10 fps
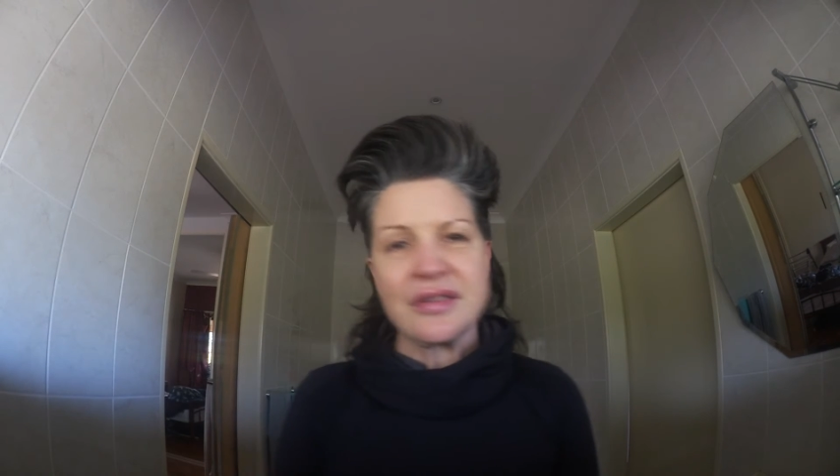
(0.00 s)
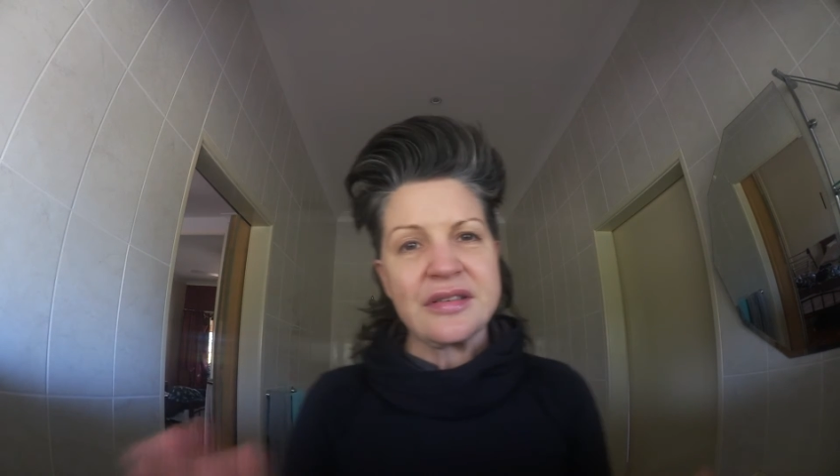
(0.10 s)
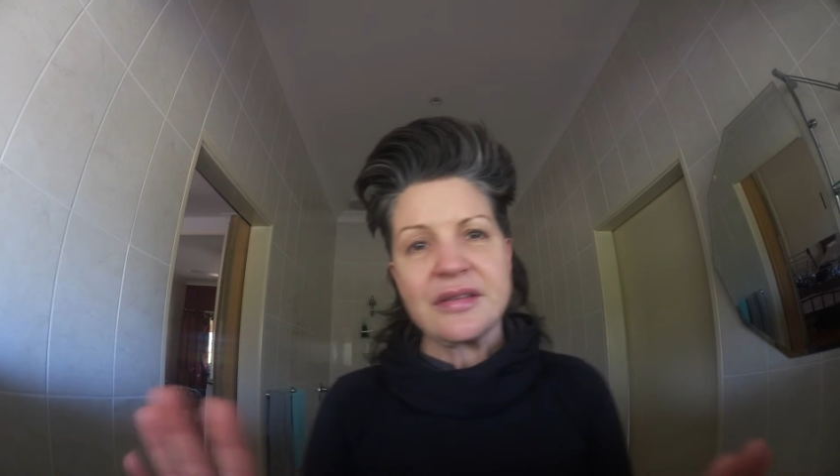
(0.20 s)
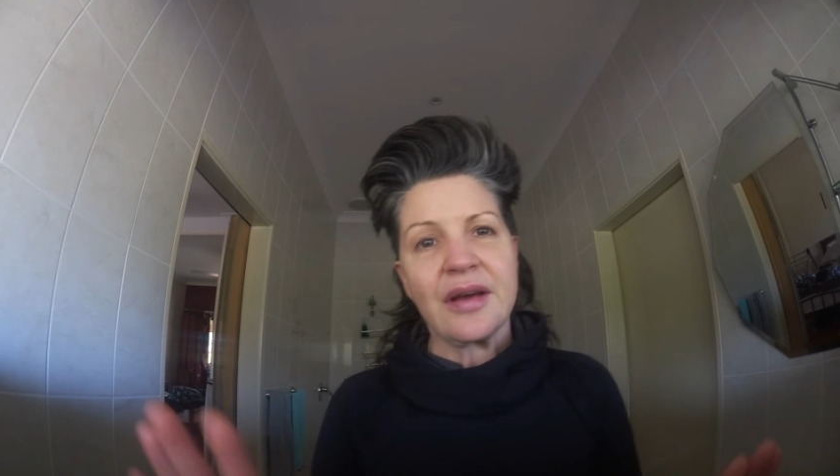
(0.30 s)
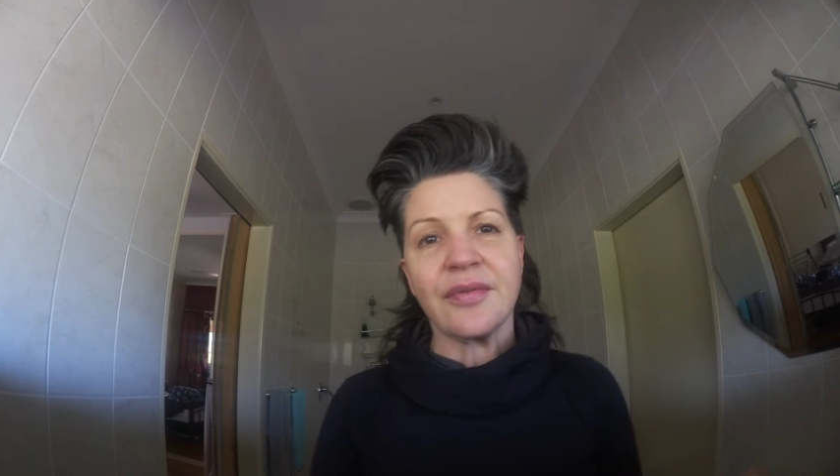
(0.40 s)

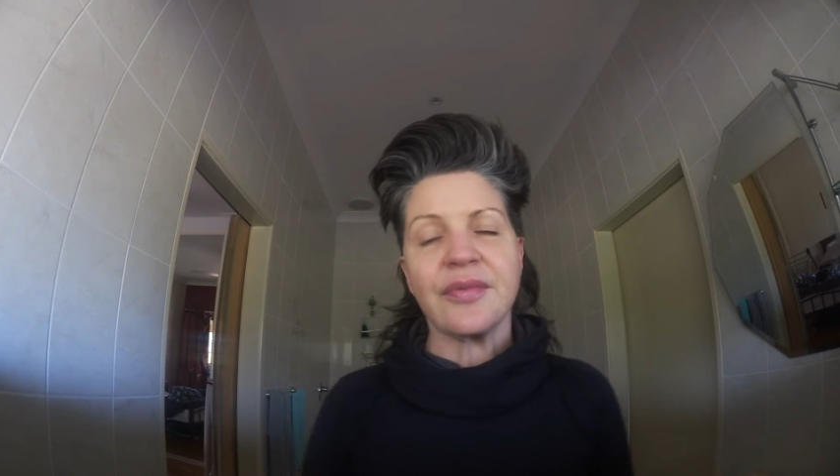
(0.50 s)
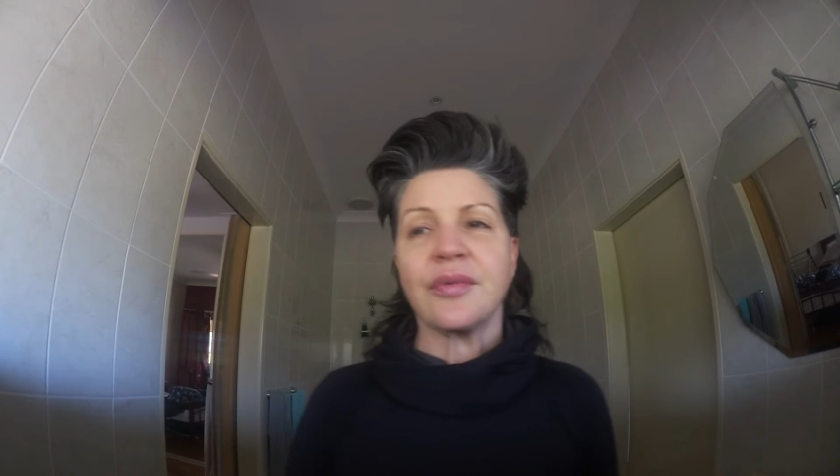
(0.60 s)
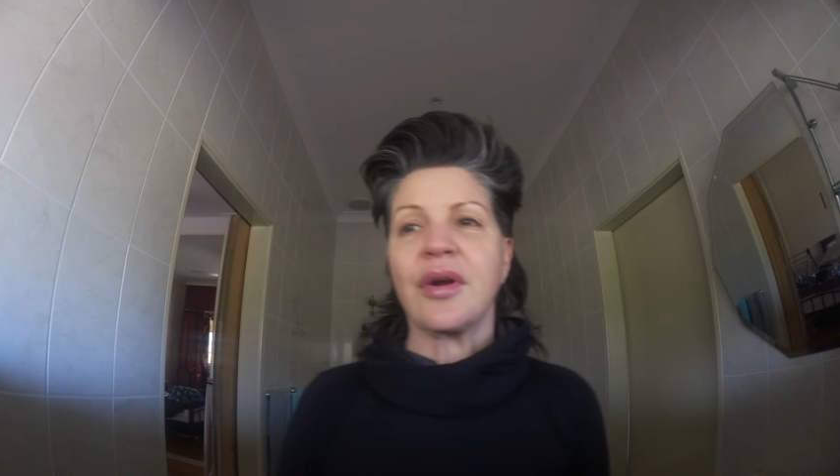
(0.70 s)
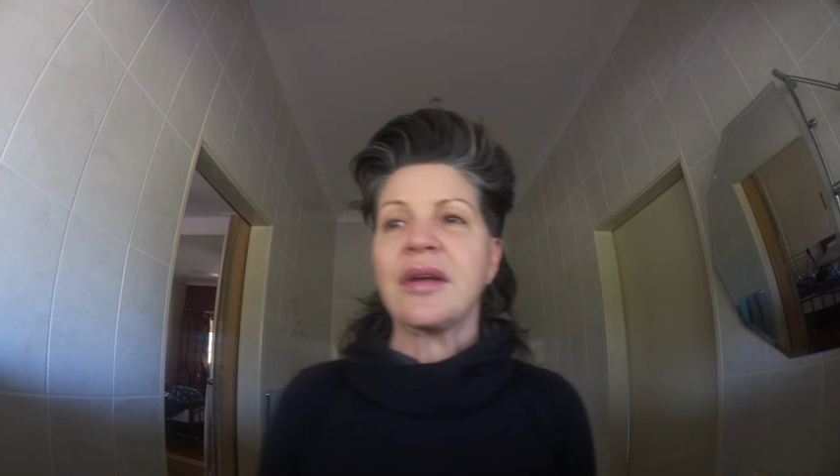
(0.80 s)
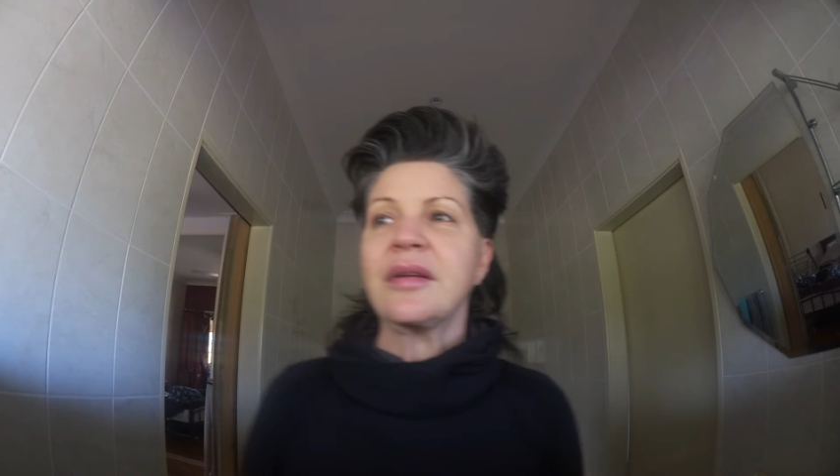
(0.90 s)

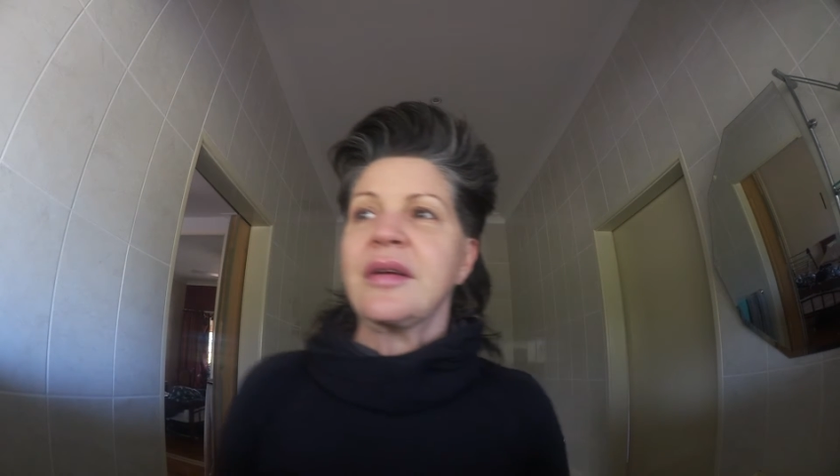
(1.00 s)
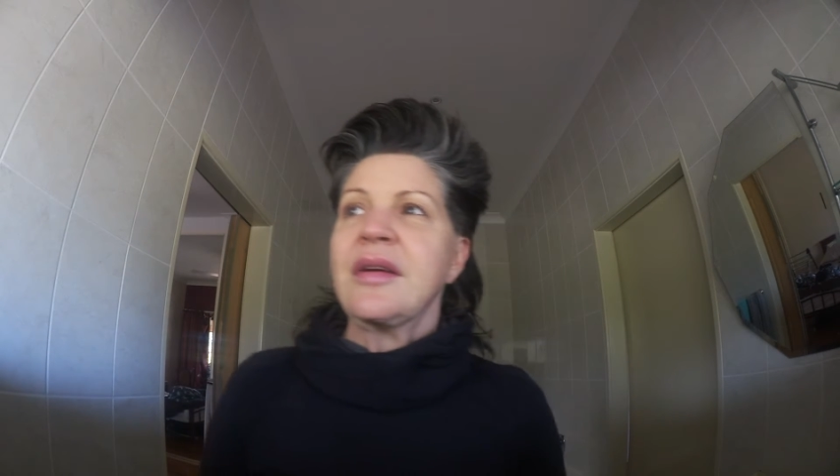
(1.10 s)
stuff, right?